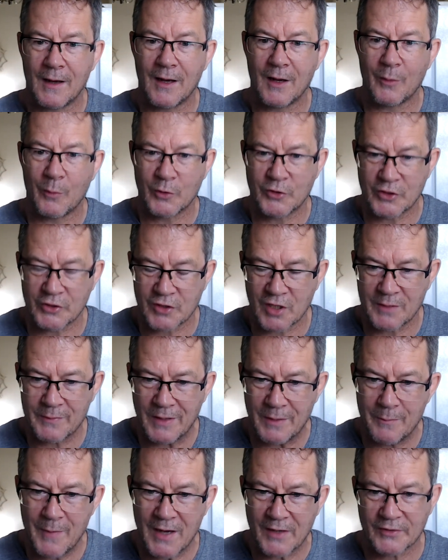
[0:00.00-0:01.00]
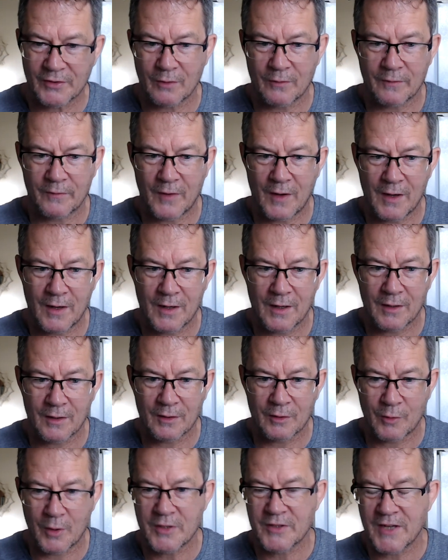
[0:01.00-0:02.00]
which is going to be a mix of
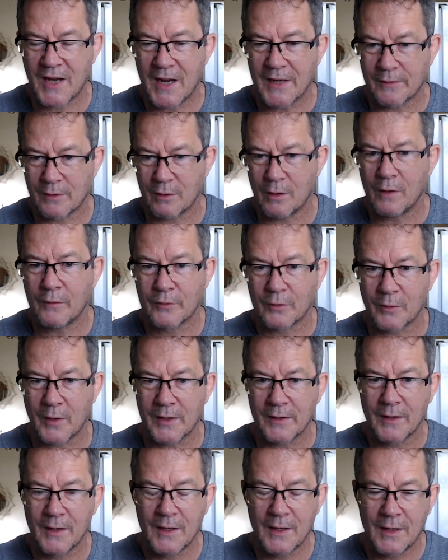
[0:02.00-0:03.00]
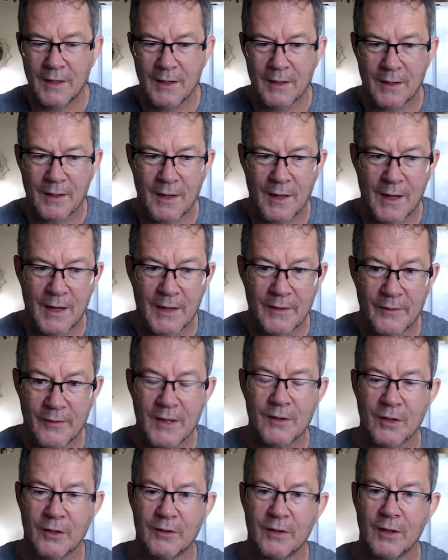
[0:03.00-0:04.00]
grid-tied and off-grid. And they
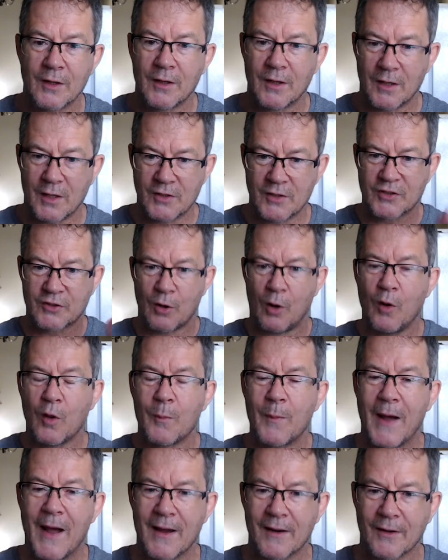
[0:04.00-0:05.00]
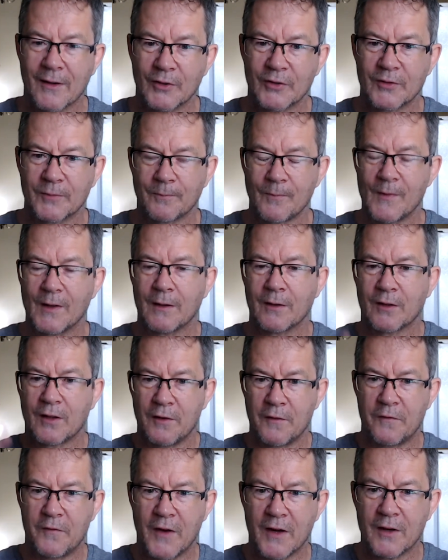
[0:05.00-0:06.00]
could install the panels,
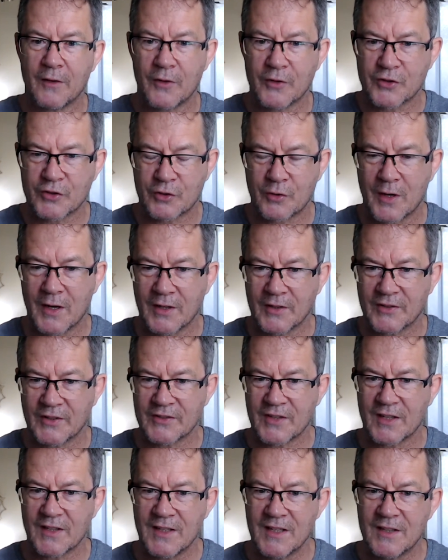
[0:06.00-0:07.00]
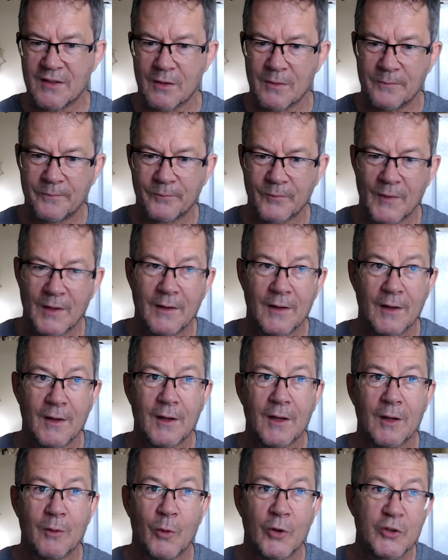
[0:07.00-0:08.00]
configure the strings as I need them,
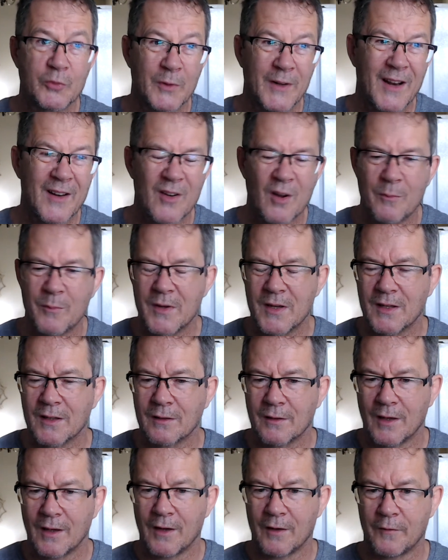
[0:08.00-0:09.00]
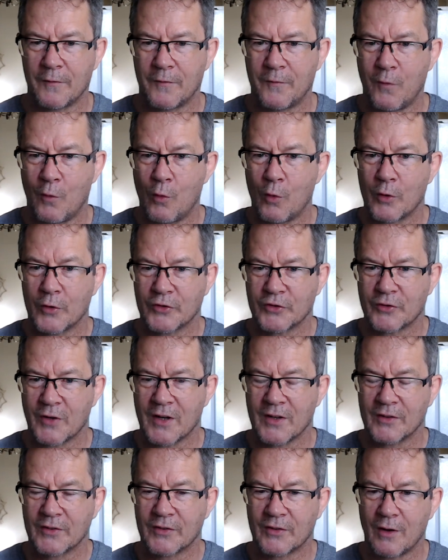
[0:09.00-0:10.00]
which would end up being 4
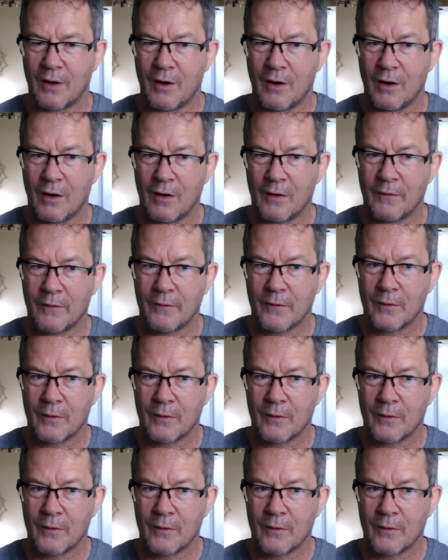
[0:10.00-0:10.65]
strings of